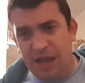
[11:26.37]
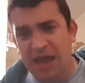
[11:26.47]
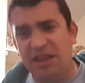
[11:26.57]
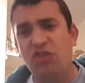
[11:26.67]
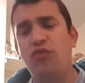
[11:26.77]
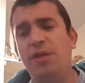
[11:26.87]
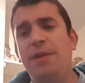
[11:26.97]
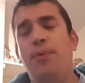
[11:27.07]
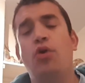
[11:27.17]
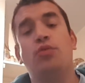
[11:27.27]
I think it's really
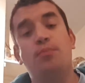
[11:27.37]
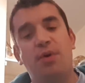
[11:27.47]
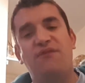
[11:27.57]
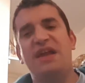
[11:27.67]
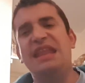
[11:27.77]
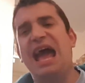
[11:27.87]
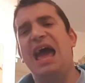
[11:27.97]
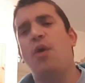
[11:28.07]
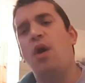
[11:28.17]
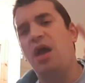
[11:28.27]
important. But for
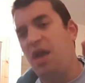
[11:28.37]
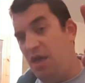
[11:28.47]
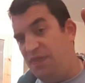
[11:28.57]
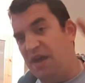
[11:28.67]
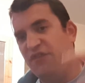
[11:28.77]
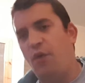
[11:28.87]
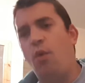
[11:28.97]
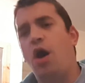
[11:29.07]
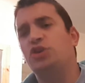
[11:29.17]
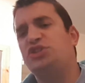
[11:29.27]
now, thanks for
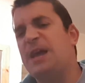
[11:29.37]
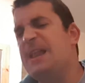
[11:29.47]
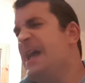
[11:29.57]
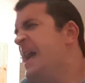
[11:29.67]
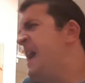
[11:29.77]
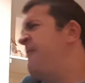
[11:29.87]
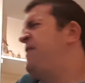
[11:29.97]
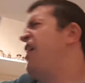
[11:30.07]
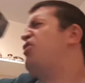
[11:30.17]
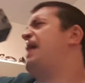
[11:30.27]
watching.
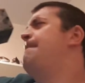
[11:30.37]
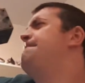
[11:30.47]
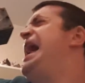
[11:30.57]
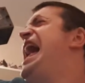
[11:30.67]
If you smell